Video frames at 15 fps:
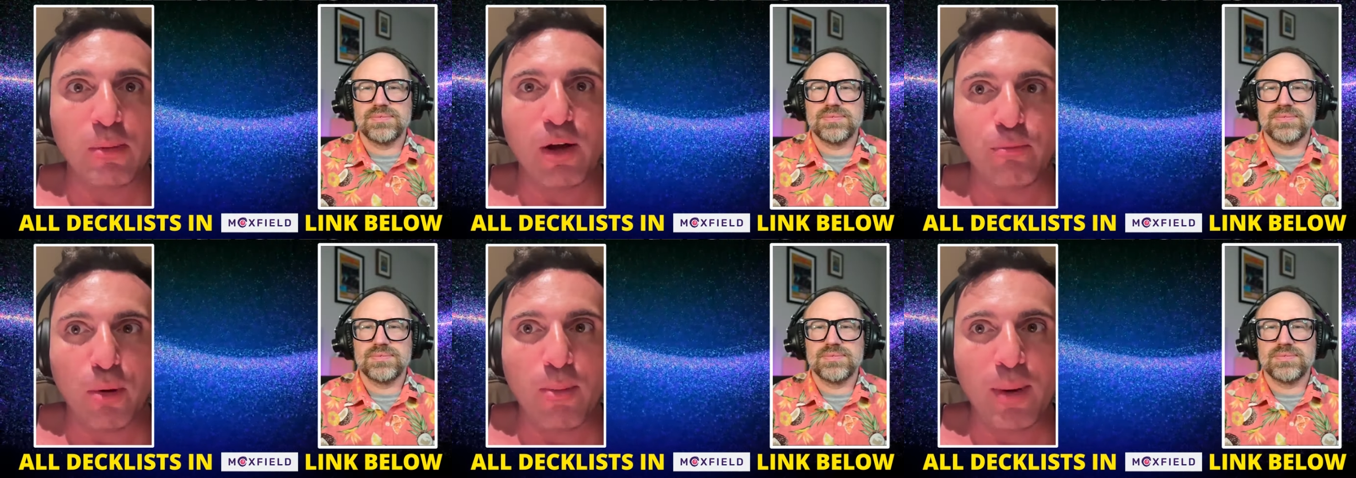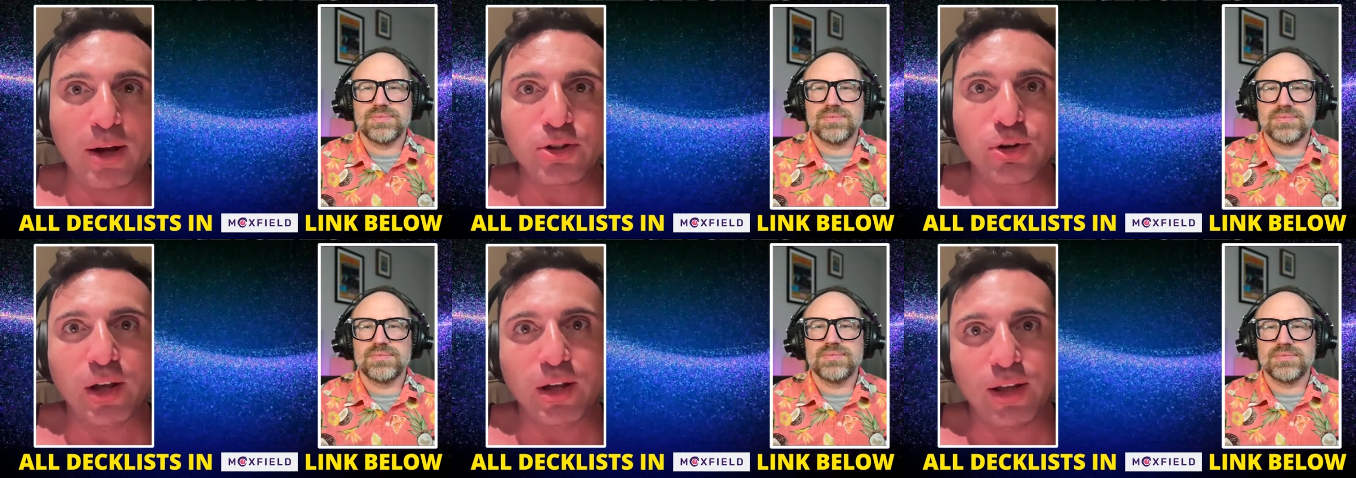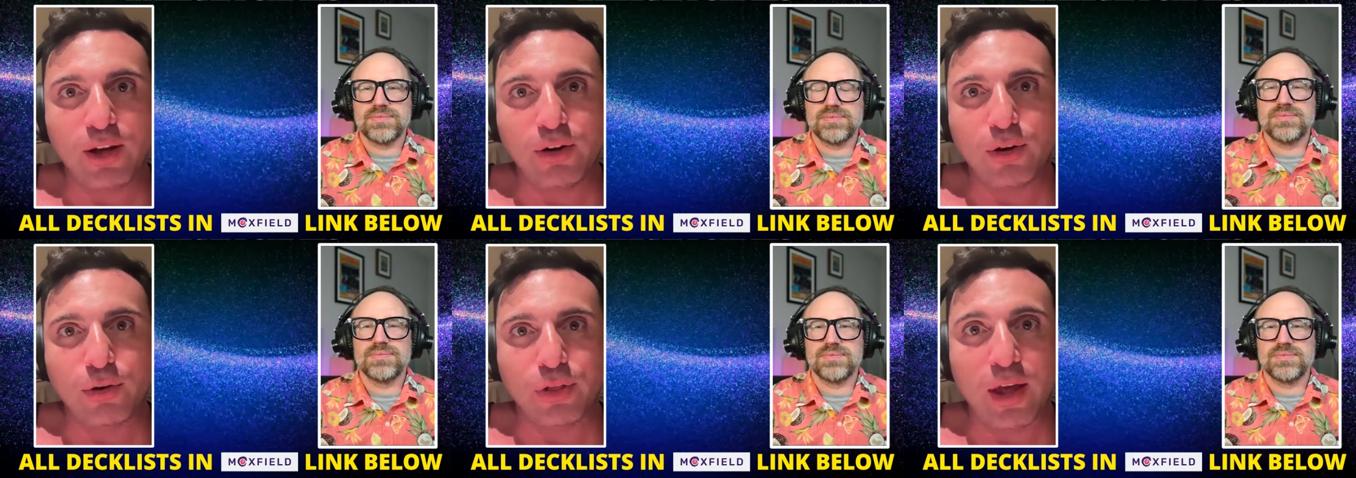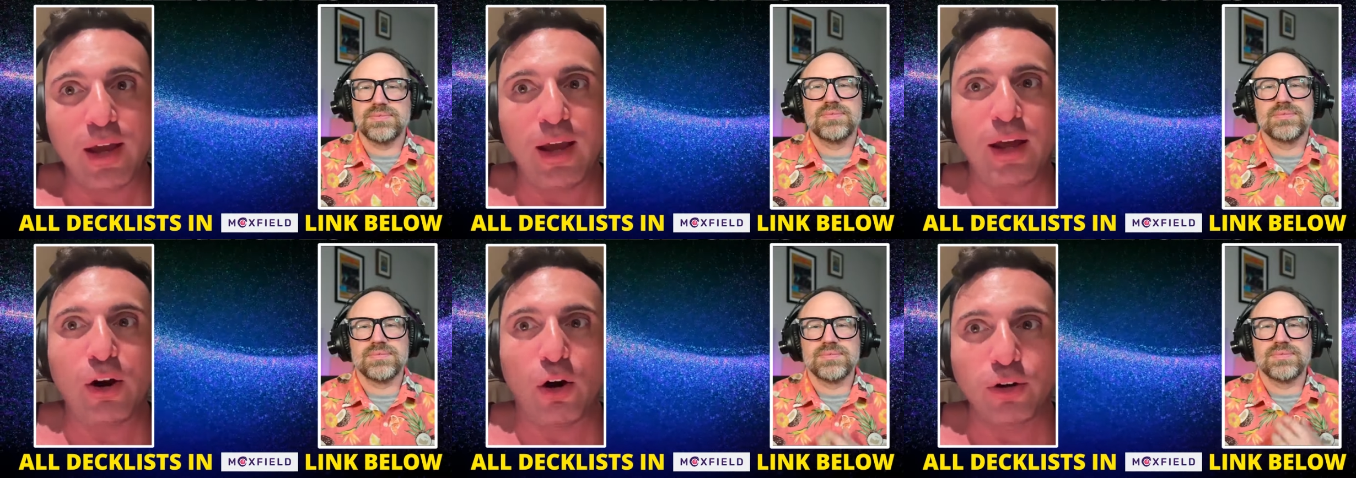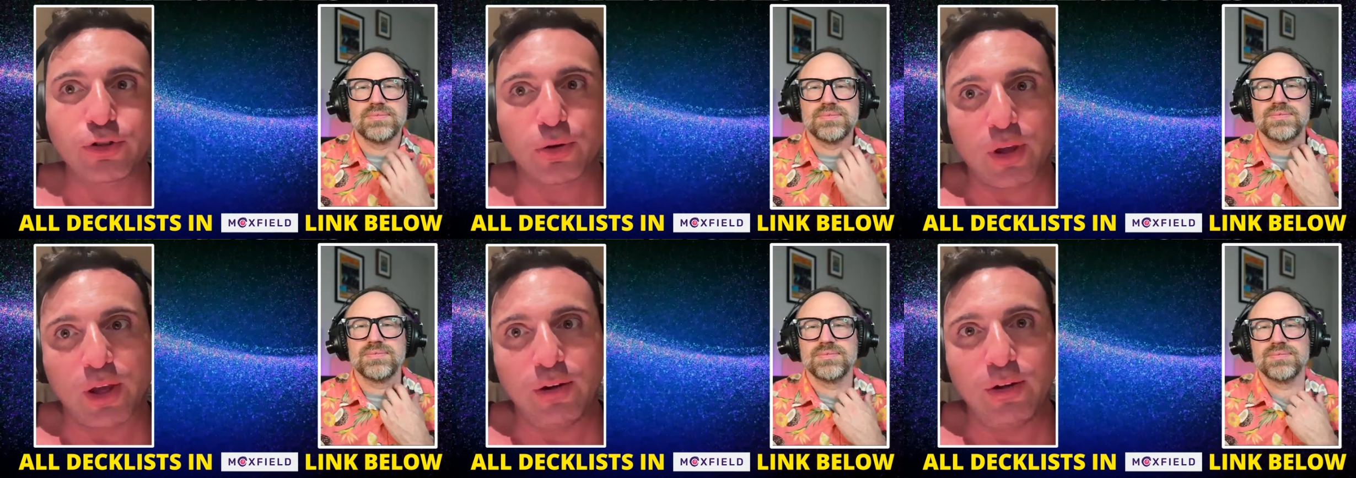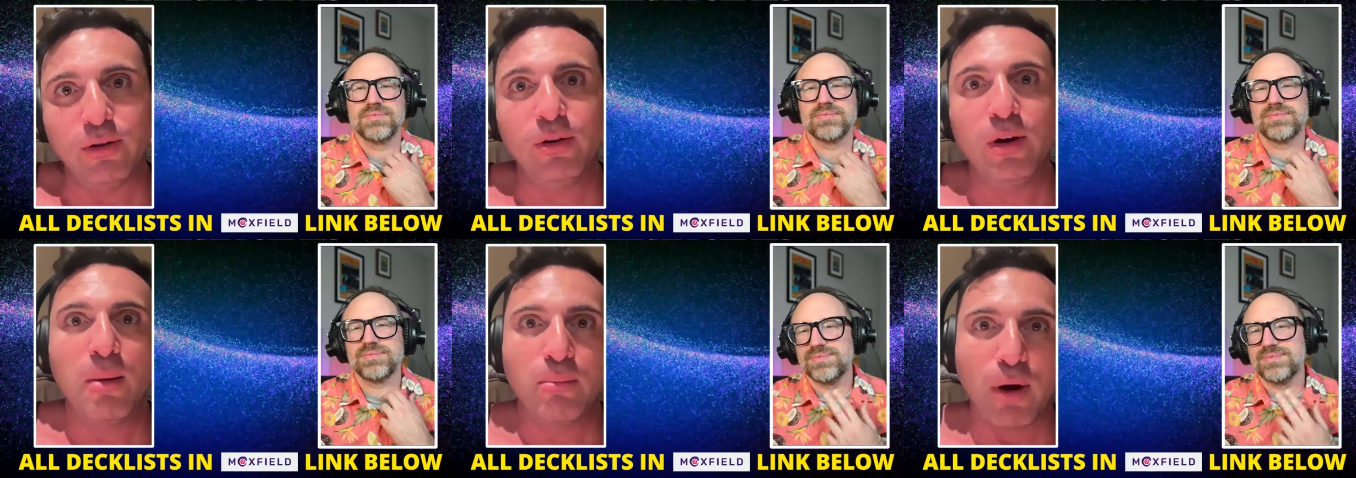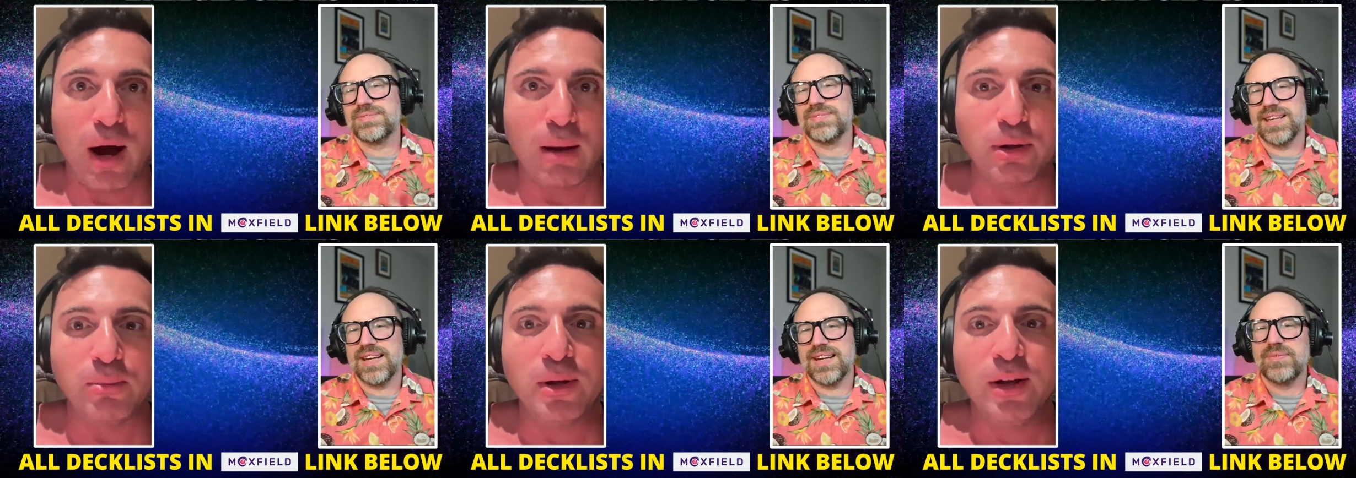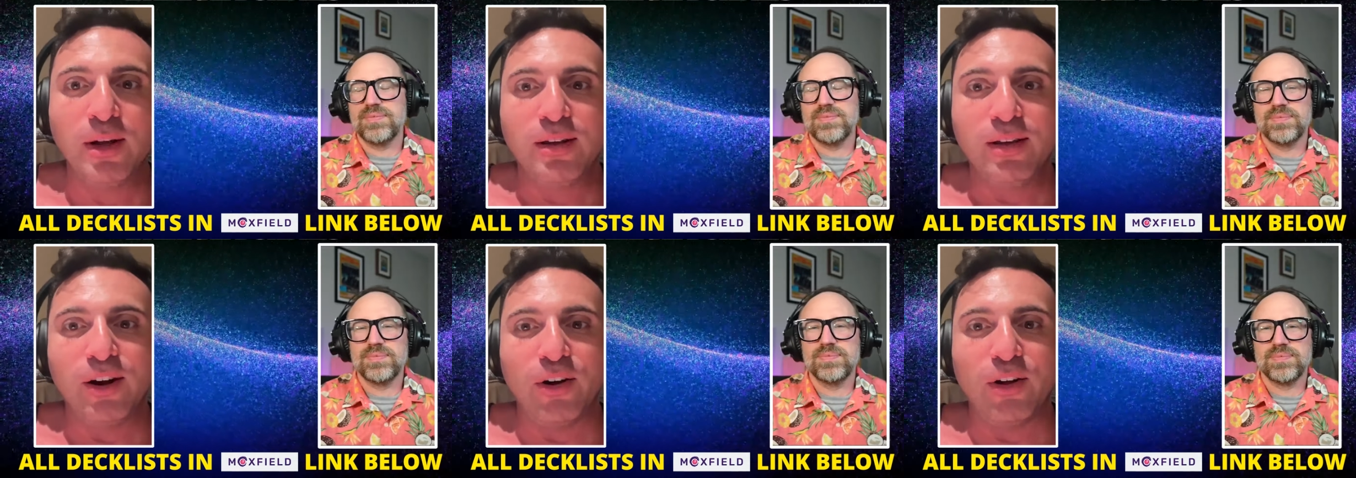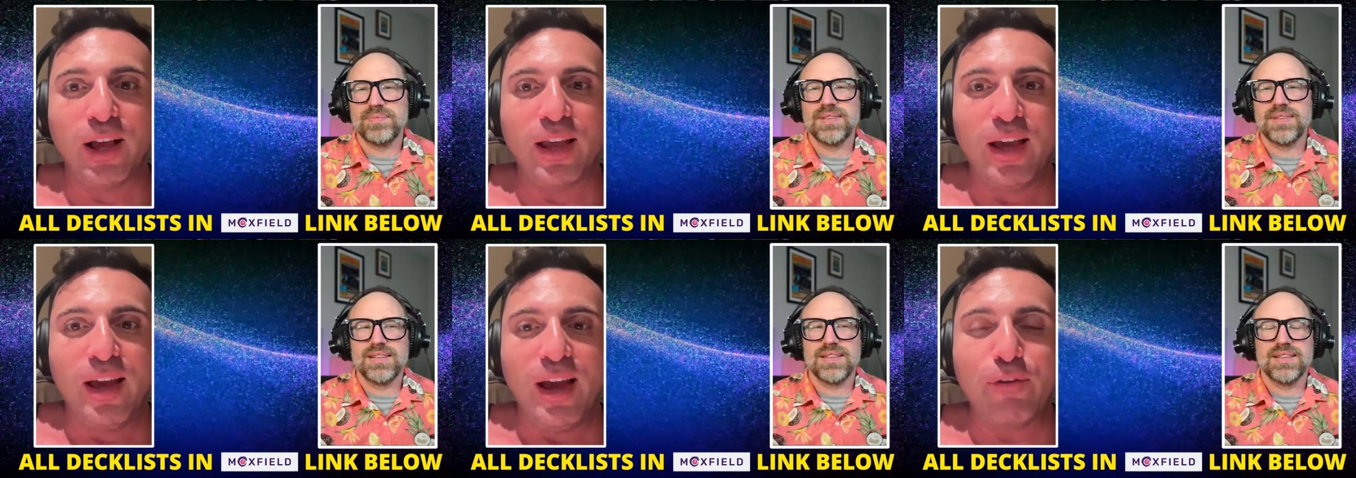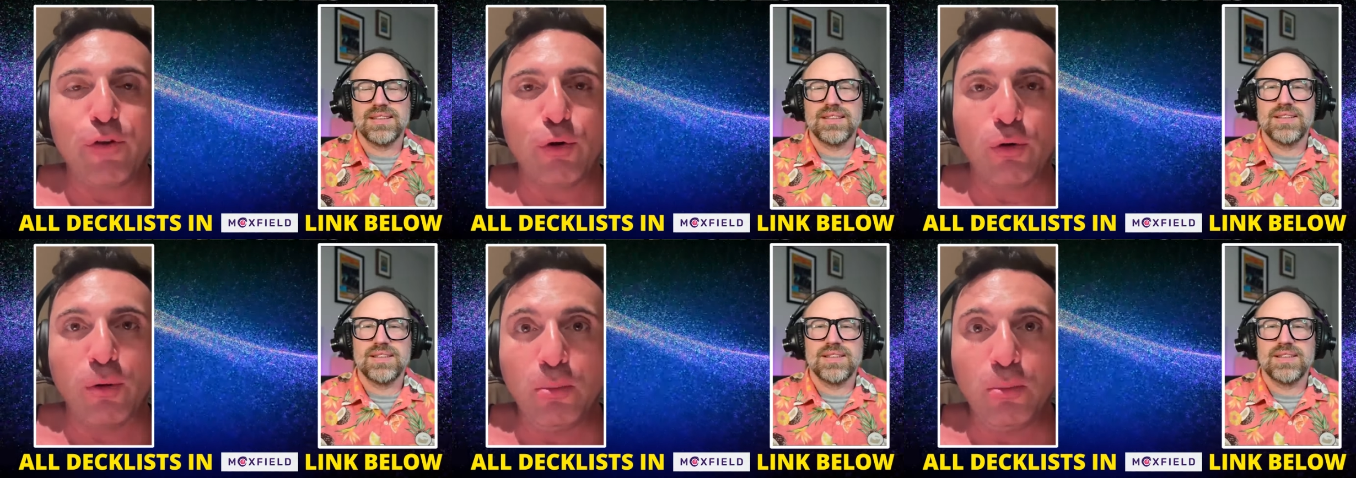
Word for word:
Speaker 1: If Bowmaster can kill your thing and also kill you, problem. You know, like if your